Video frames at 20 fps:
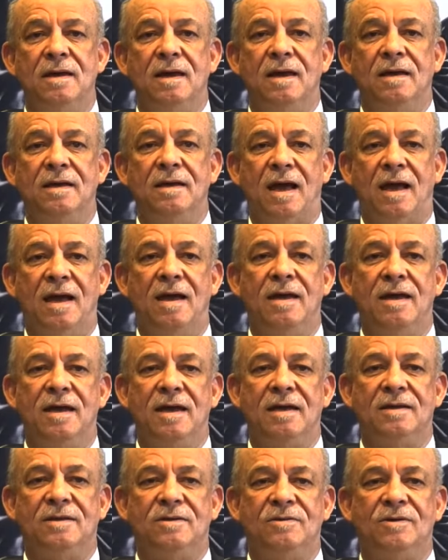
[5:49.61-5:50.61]
And I
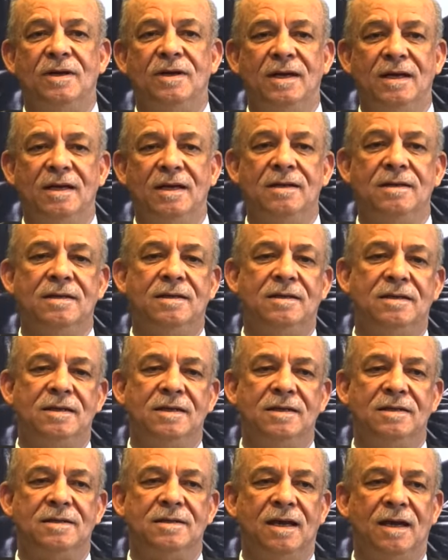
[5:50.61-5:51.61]
had to learn
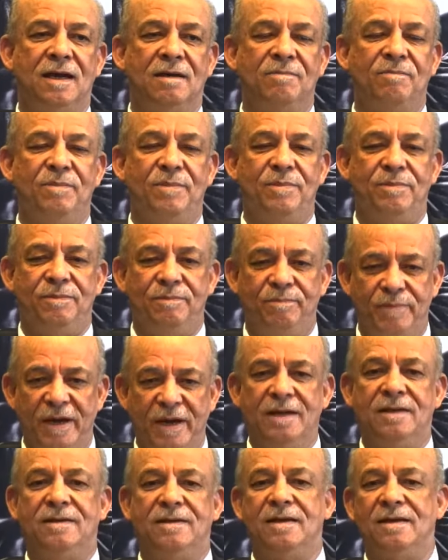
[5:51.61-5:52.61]
things like
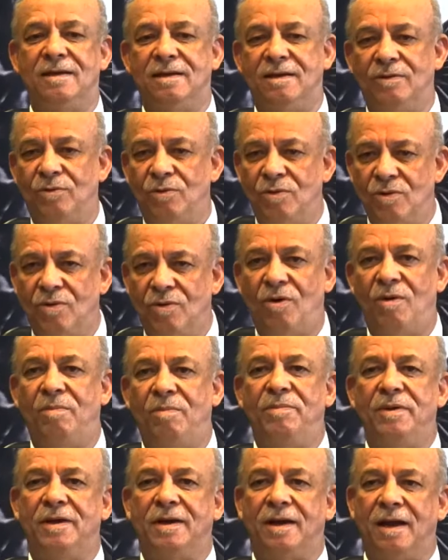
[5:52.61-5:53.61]
patent law,
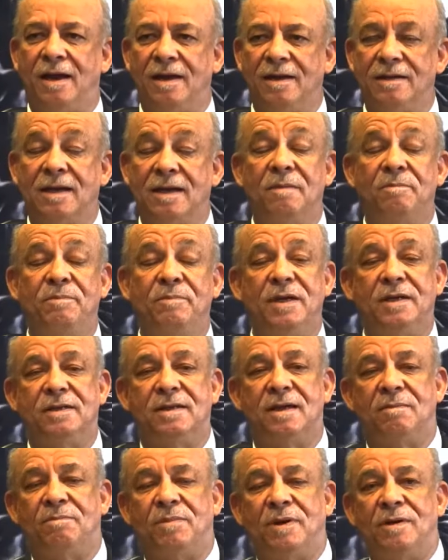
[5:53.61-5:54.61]
copyright. I
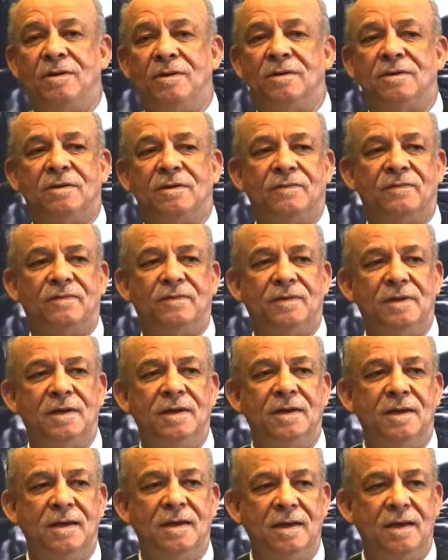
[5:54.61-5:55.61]
picked up a lot of
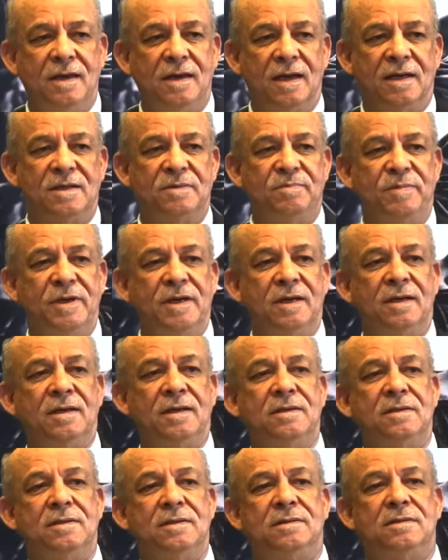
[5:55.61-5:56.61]

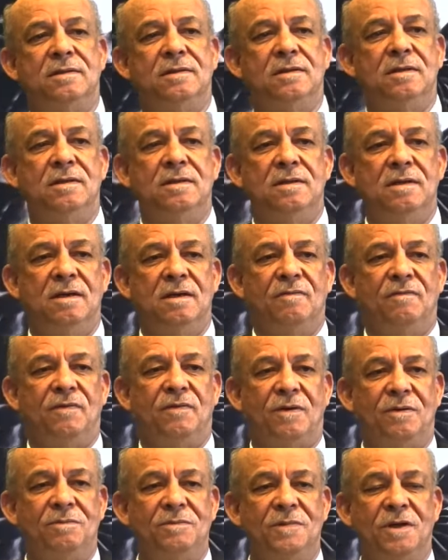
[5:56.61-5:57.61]
experience
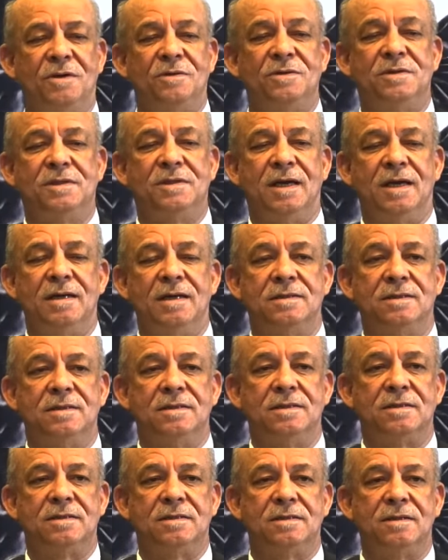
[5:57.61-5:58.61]
from those
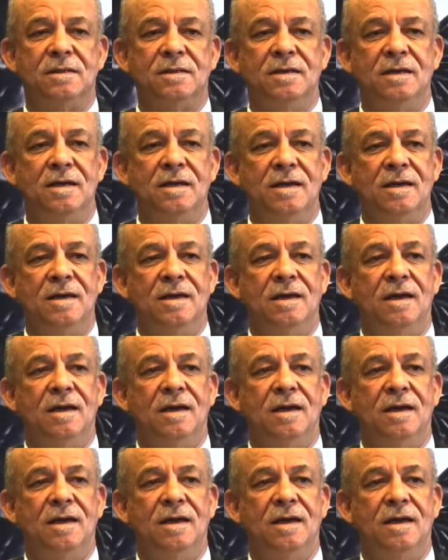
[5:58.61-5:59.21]
cases. Mm-hmm.